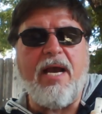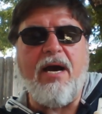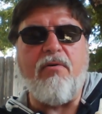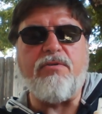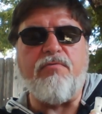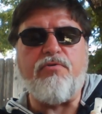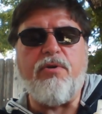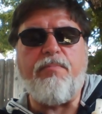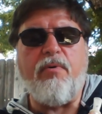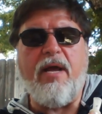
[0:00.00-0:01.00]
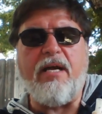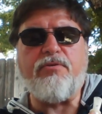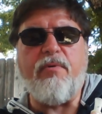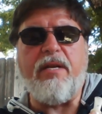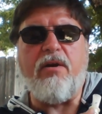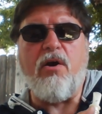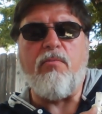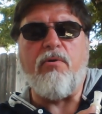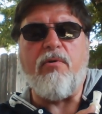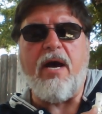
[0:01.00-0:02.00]
hours of triple X-rated
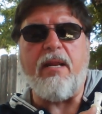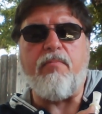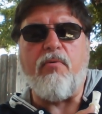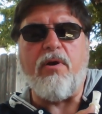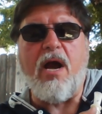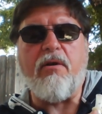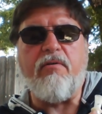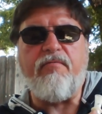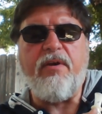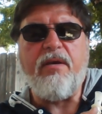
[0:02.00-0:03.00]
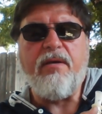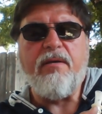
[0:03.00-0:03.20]
homoerotic pornography